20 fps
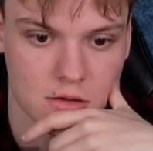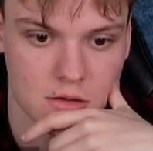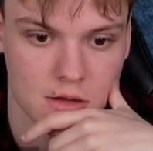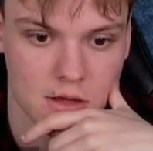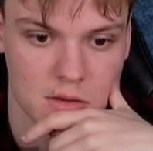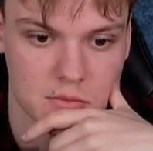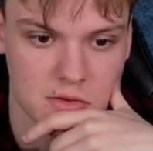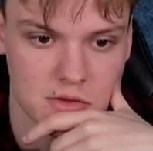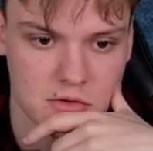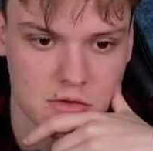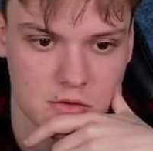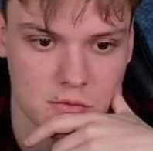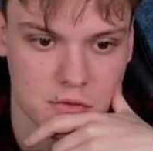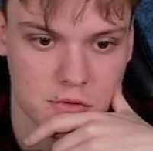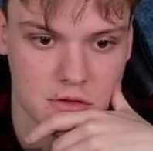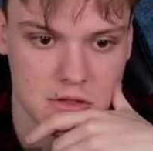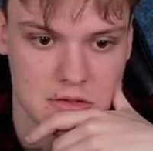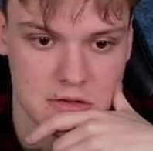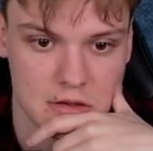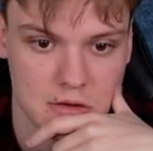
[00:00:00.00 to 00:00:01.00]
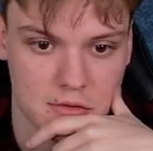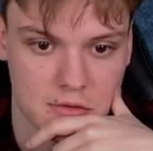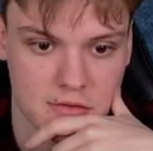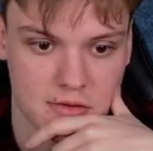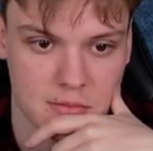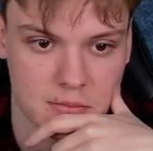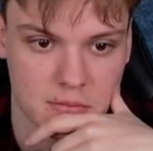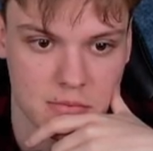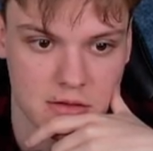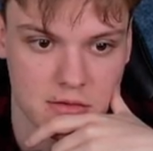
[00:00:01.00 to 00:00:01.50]
I think just for the sake of
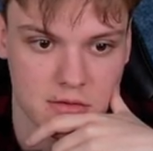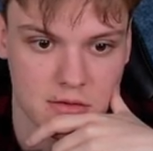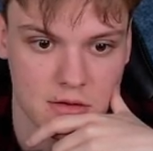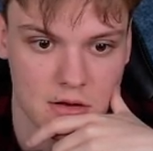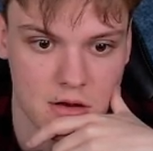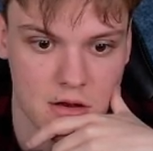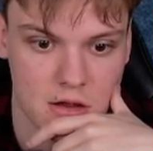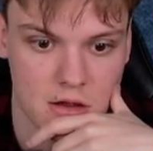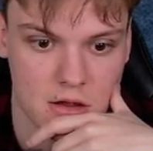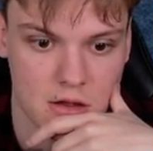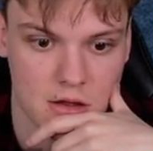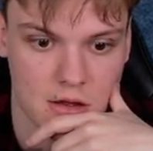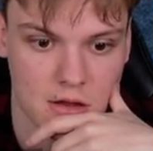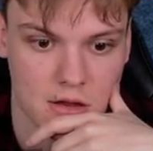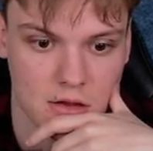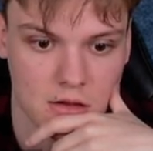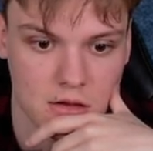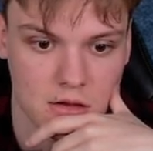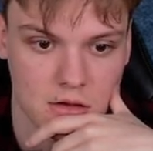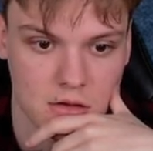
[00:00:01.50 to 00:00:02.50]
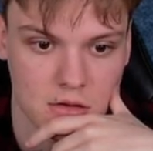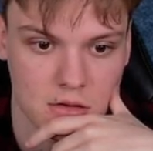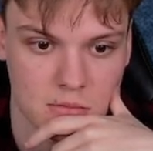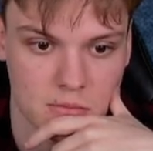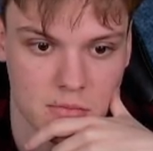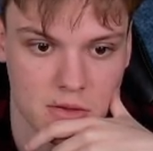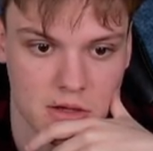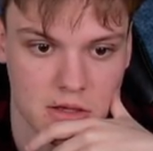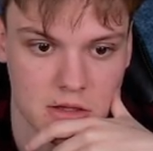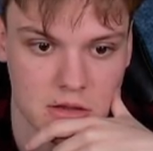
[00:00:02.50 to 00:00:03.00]
simplicity, I
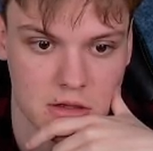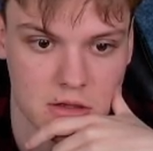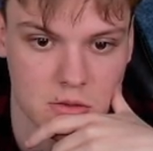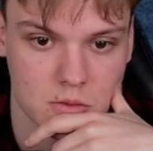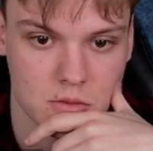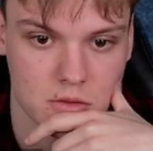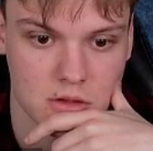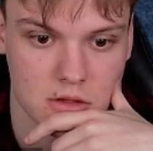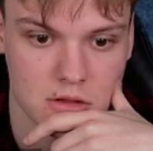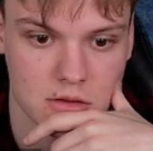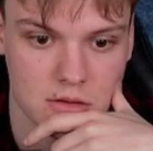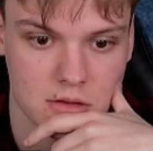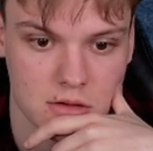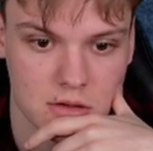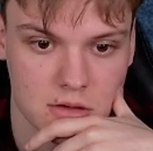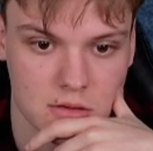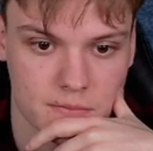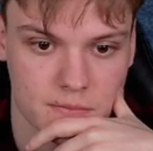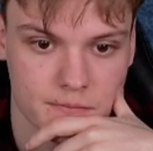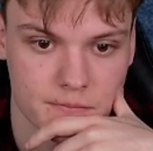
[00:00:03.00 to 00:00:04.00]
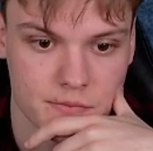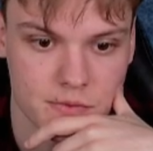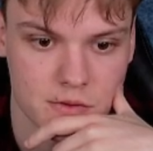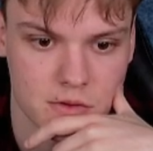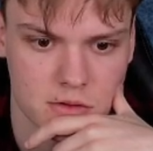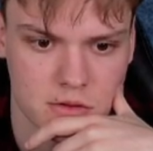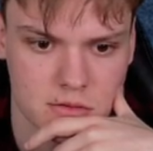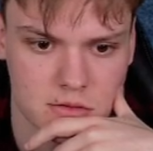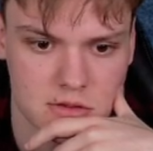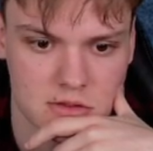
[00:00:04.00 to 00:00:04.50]
might take on e3.
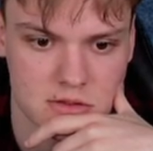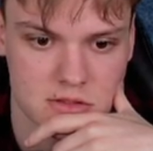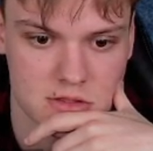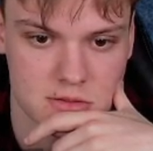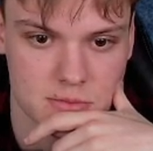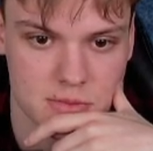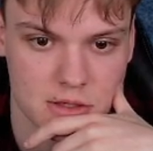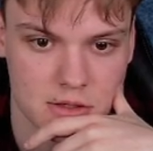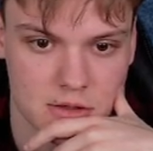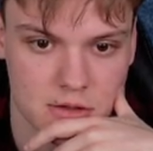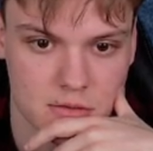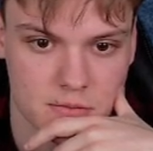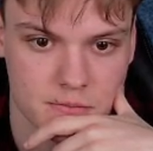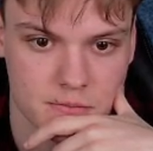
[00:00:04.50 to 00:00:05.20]
Although this is better.